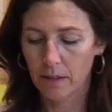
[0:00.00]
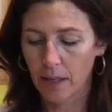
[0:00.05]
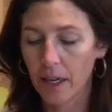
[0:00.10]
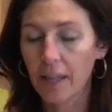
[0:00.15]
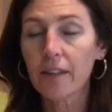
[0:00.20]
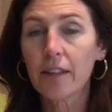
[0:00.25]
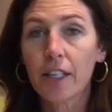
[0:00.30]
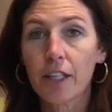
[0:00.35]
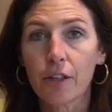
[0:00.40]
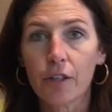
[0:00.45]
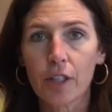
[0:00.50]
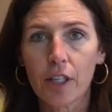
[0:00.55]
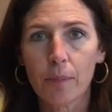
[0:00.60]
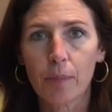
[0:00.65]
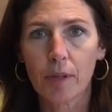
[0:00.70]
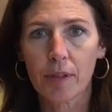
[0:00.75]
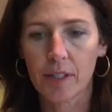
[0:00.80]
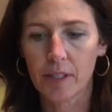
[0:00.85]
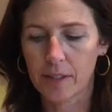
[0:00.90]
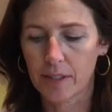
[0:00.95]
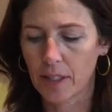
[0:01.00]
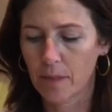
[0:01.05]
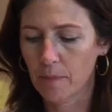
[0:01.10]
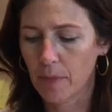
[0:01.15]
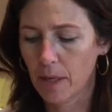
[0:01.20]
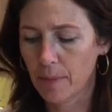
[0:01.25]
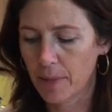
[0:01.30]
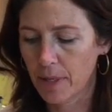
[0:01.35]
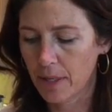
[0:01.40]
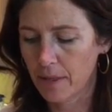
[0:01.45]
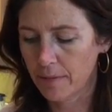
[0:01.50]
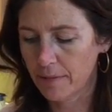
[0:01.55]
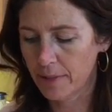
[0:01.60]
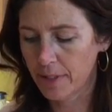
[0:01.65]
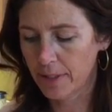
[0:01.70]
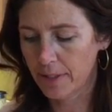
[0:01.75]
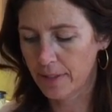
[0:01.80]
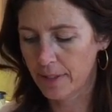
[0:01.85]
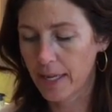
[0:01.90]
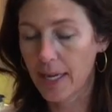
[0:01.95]
I literally put this in maybe
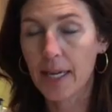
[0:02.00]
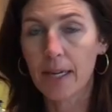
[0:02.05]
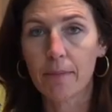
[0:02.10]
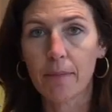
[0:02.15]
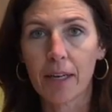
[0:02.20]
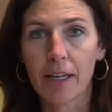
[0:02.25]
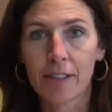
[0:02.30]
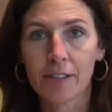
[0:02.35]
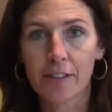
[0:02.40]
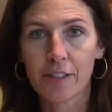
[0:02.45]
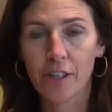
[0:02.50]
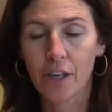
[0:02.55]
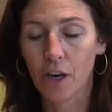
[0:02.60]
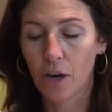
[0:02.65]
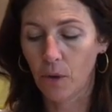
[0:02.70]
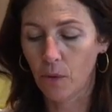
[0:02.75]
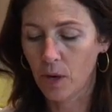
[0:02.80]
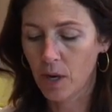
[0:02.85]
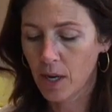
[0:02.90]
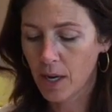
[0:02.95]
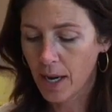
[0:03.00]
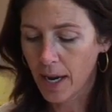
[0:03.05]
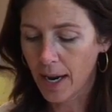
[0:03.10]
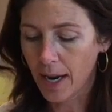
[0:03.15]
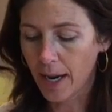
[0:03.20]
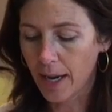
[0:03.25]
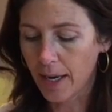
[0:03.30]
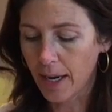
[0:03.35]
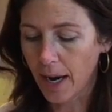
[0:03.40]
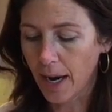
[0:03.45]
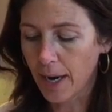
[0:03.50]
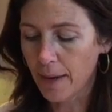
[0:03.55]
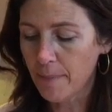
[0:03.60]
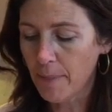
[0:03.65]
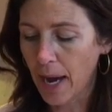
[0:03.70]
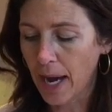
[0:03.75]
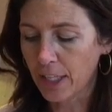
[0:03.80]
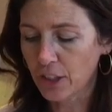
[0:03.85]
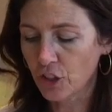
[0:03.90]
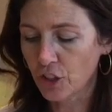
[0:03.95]
8 minutes ago. And I
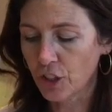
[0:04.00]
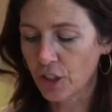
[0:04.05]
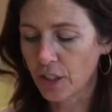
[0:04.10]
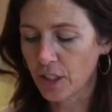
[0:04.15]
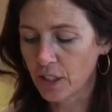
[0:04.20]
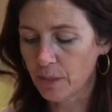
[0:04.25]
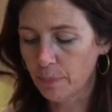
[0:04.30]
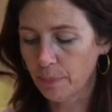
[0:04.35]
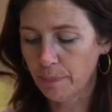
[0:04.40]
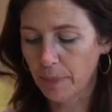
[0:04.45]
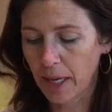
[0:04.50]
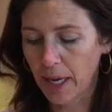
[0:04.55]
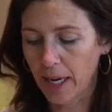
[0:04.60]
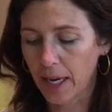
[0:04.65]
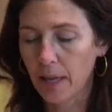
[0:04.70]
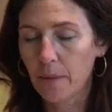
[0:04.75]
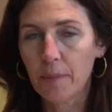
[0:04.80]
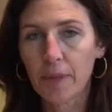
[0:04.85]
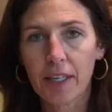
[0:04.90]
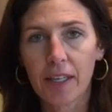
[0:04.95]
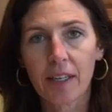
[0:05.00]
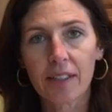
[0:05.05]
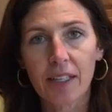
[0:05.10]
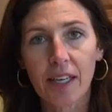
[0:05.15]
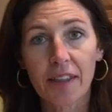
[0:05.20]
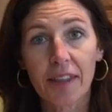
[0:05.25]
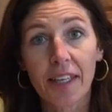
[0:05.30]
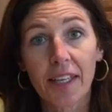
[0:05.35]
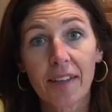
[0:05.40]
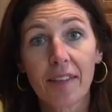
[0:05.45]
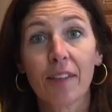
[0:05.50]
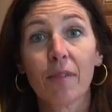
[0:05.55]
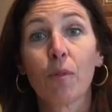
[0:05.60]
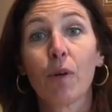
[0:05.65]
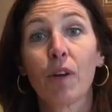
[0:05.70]
mashed it in this pan because I think